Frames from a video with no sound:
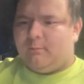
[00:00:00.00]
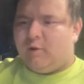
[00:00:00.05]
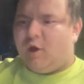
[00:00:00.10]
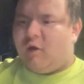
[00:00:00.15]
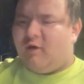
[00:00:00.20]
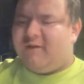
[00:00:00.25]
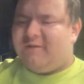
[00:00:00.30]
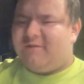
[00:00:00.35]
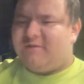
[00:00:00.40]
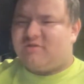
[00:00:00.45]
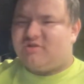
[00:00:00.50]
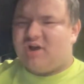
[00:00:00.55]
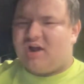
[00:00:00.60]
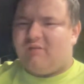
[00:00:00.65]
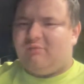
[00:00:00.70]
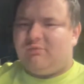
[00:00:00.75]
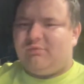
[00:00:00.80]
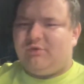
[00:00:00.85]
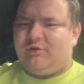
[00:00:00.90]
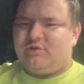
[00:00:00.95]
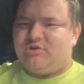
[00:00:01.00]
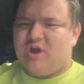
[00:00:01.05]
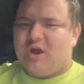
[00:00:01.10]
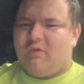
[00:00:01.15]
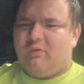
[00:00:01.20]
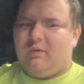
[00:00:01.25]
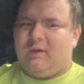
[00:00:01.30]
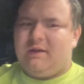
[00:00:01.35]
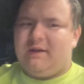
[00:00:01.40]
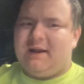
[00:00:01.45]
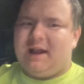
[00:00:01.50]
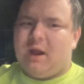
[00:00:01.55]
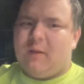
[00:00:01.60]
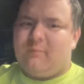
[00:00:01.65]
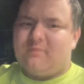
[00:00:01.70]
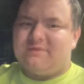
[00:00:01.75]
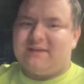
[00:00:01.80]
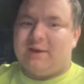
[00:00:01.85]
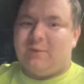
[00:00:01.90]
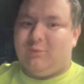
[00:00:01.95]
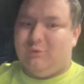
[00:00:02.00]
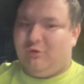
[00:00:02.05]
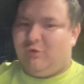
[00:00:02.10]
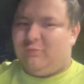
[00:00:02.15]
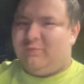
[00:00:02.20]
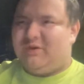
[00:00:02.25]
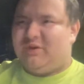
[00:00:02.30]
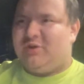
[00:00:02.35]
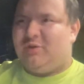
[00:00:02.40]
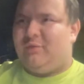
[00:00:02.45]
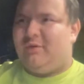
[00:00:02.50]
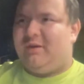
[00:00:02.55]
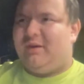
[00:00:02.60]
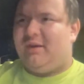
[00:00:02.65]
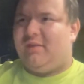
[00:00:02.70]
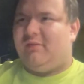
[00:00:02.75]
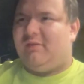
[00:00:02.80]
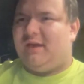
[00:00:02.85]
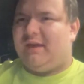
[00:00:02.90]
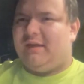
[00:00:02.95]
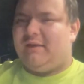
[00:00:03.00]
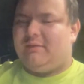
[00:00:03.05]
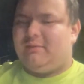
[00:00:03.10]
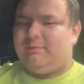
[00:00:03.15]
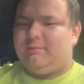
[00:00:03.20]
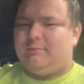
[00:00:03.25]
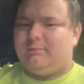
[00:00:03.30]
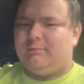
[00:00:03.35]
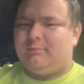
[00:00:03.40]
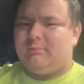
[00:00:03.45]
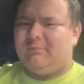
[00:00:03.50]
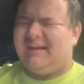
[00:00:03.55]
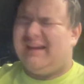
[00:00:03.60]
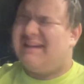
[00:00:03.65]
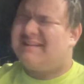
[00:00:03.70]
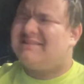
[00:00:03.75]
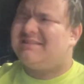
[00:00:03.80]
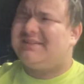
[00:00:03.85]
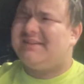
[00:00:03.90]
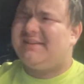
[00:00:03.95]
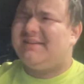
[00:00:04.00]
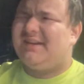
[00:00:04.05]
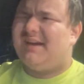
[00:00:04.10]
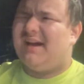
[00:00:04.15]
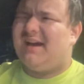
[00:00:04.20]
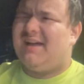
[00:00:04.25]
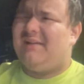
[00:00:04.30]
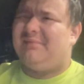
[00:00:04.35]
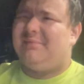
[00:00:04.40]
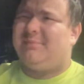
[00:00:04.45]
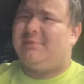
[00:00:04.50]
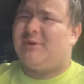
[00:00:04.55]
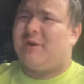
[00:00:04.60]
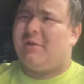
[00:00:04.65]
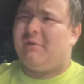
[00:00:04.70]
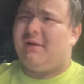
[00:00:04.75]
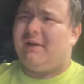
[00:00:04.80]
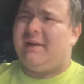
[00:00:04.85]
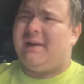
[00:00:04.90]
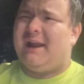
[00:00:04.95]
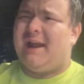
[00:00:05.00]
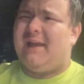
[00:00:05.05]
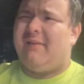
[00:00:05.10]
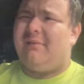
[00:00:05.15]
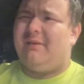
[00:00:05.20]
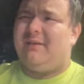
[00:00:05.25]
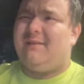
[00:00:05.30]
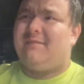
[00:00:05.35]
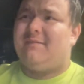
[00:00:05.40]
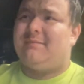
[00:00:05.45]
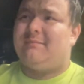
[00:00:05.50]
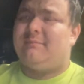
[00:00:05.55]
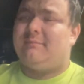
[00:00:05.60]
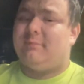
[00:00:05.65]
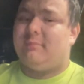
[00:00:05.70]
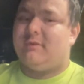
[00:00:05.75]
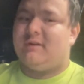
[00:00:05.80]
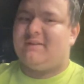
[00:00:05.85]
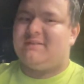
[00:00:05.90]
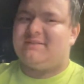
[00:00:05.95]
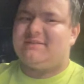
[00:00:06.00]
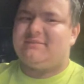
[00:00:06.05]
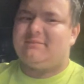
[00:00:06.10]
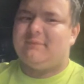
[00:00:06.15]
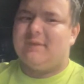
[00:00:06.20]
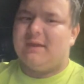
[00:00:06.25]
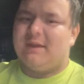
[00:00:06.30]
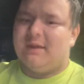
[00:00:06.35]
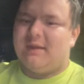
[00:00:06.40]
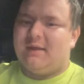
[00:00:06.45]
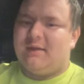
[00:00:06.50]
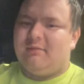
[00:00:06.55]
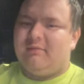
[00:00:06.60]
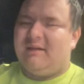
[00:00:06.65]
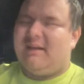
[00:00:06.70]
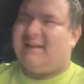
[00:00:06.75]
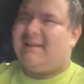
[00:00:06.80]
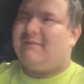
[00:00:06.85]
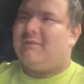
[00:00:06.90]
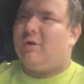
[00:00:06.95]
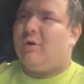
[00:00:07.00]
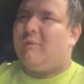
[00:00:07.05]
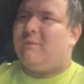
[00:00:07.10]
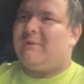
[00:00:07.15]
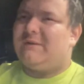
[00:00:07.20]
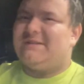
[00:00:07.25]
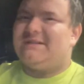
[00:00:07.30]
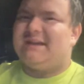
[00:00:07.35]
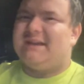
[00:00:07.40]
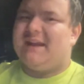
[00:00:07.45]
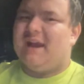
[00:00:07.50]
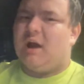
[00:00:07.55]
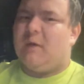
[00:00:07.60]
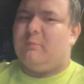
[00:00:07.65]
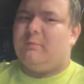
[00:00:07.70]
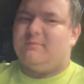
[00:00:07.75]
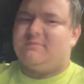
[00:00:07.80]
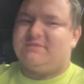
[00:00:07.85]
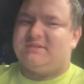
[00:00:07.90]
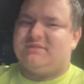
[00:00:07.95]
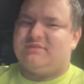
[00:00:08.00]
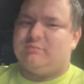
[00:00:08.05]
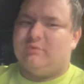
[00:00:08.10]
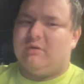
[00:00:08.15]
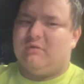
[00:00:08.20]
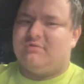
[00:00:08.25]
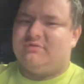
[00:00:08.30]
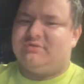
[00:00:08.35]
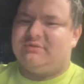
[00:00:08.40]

Probably for the John Lennon albums, I will be doing it. Like, actually, not. John Lennon had like over 10 albums as well.